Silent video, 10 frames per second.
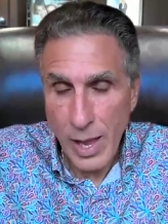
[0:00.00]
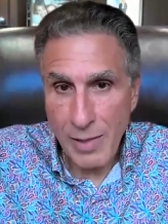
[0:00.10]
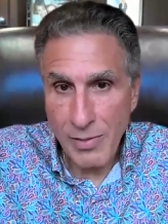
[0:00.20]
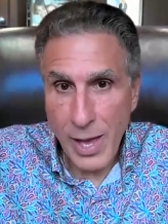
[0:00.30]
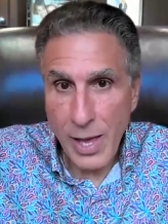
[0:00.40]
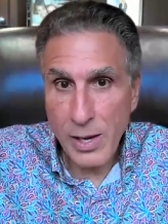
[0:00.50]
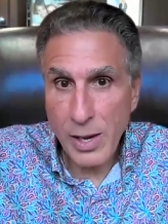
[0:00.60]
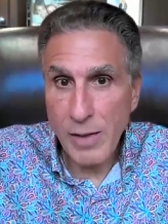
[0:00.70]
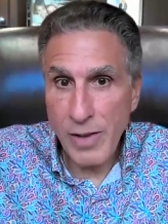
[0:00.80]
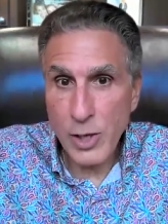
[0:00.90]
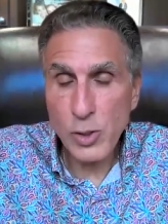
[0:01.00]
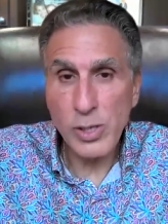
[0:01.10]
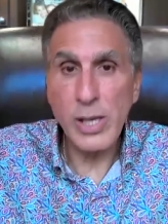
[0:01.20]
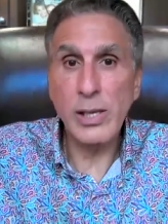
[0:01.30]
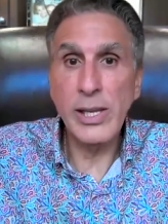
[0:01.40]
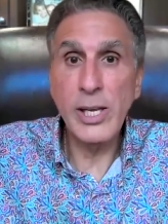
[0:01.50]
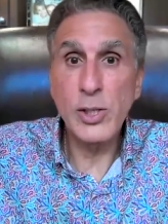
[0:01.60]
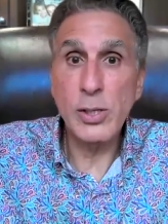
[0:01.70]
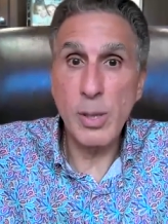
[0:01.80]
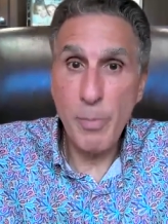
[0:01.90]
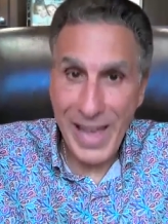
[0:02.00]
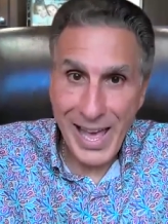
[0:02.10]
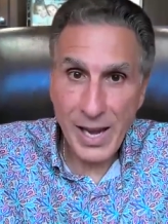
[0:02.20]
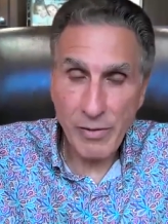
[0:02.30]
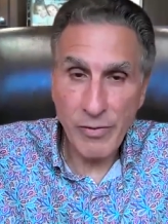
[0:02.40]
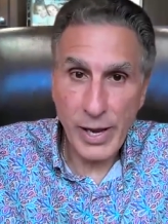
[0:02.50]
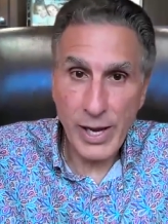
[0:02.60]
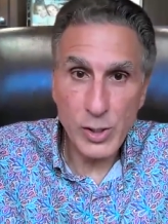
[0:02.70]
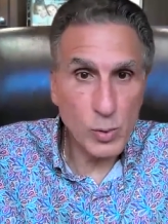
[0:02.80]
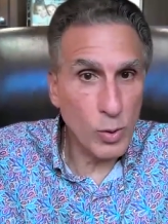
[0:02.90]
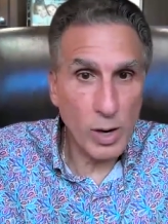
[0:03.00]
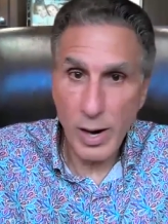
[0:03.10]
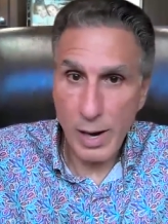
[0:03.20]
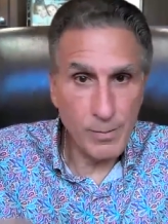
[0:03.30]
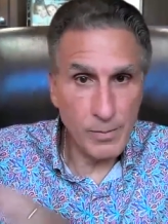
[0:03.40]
and then eventually it leads to the panic phase, where